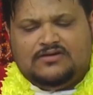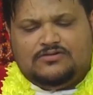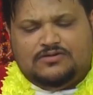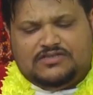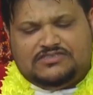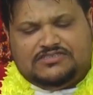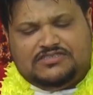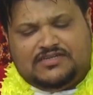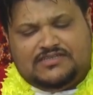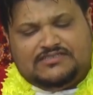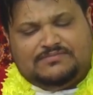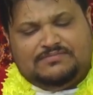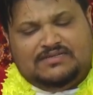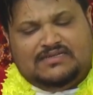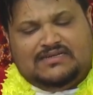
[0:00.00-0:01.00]
Question
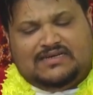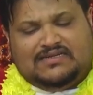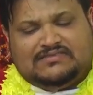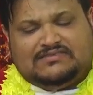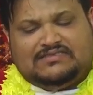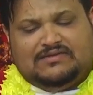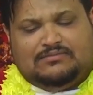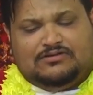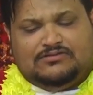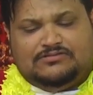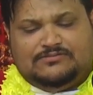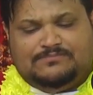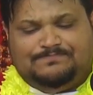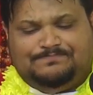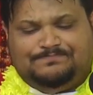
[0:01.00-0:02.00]
is being asked about